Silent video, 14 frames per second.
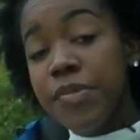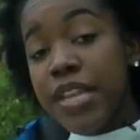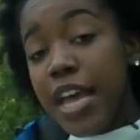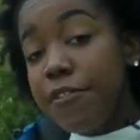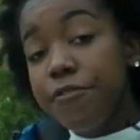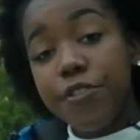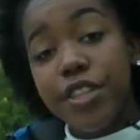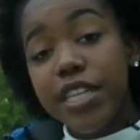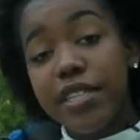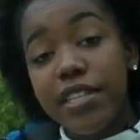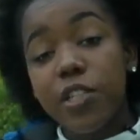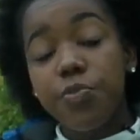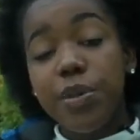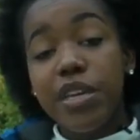And for this,
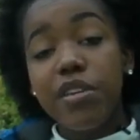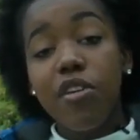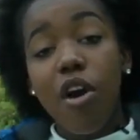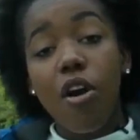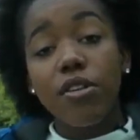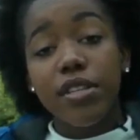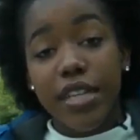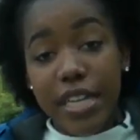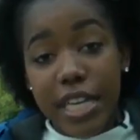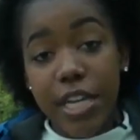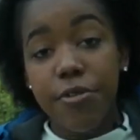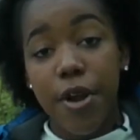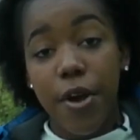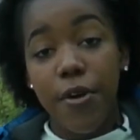he's being called a
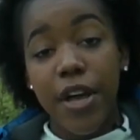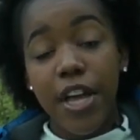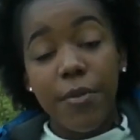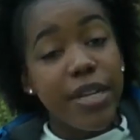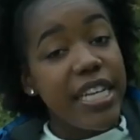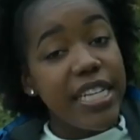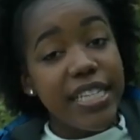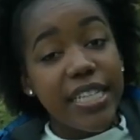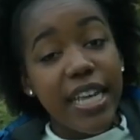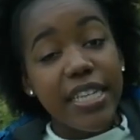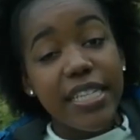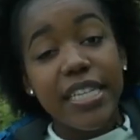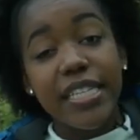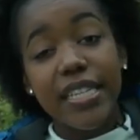hero, but he says
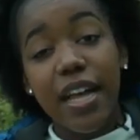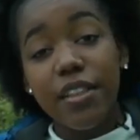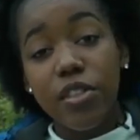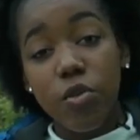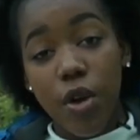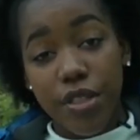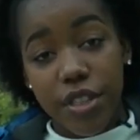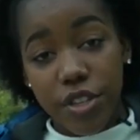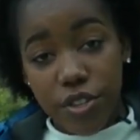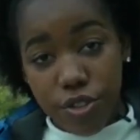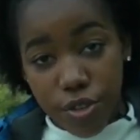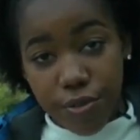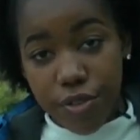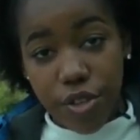he's not the one that
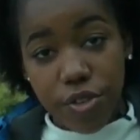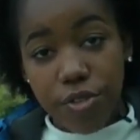deserves the